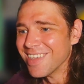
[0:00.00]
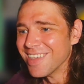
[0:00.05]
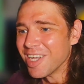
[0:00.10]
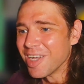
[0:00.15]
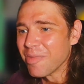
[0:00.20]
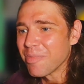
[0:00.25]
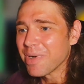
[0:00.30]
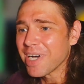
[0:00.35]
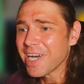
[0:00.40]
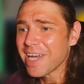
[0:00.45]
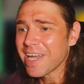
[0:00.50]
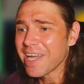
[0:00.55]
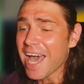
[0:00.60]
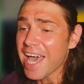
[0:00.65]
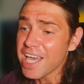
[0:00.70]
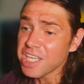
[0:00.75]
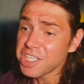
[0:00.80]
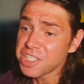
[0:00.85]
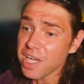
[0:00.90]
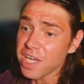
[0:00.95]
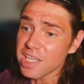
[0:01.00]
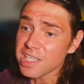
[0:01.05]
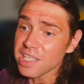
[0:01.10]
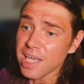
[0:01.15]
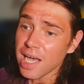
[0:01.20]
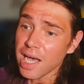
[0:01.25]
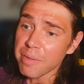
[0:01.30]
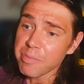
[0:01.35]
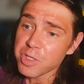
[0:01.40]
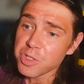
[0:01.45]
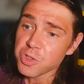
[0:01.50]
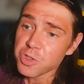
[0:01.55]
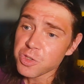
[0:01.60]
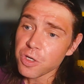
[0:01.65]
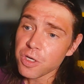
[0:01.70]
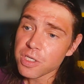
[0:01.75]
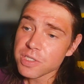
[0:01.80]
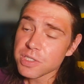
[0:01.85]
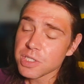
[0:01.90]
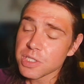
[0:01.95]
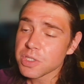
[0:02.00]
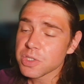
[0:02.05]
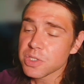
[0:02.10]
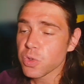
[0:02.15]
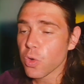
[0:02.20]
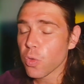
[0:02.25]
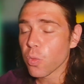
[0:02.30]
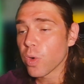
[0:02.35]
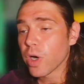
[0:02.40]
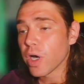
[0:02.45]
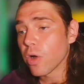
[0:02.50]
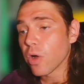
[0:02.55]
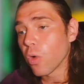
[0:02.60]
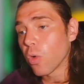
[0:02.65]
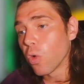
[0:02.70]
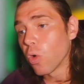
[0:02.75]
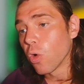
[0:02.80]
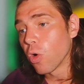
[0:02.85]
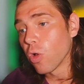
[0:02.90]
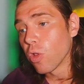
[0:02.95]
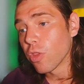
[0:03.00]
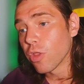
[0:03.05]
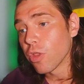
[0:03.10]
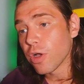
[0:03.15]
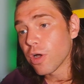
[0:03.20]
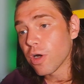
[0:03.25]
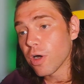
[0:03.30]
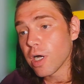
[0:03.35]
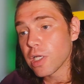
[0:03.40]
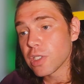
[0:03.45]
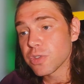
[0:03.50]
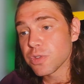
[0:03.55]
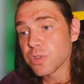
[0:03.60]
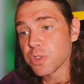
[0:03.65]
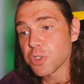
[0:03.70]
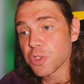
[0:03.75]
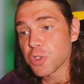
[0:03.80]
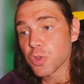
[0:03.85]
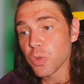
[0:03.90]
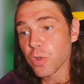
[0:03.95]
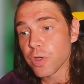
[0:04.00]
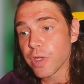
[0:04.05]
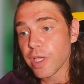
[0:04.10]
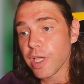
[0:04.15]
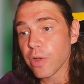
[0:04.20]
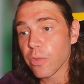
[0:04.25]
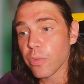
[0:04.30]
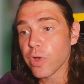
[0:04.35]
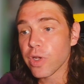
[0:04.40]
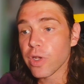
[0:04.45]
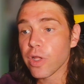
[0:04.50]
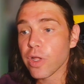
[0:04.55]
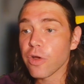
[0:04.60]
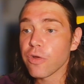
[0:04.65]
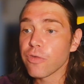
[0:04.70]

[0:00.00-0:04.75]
But AJ's Army Jerks is what all the guys with the short hair were known